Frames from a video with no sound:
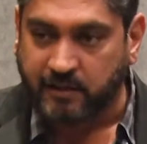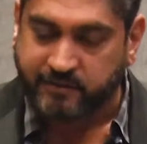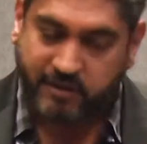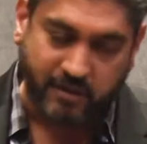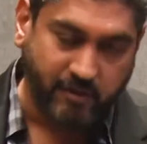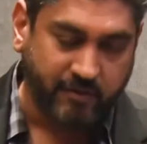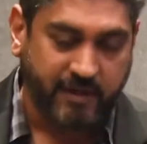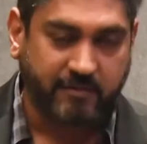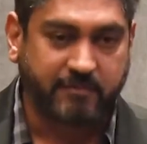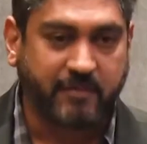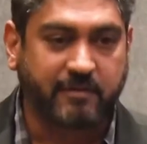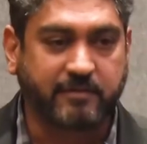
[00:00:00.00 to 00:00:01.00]
So now, well,
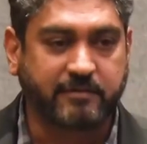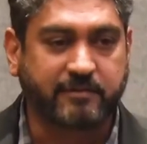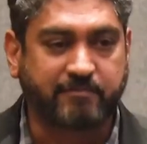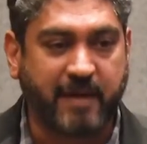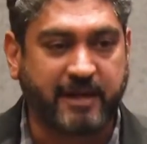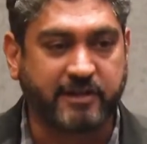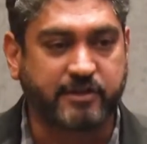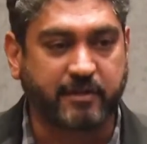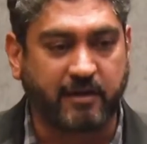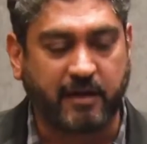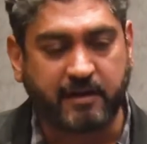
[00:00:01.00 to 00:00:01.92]
manage, uh,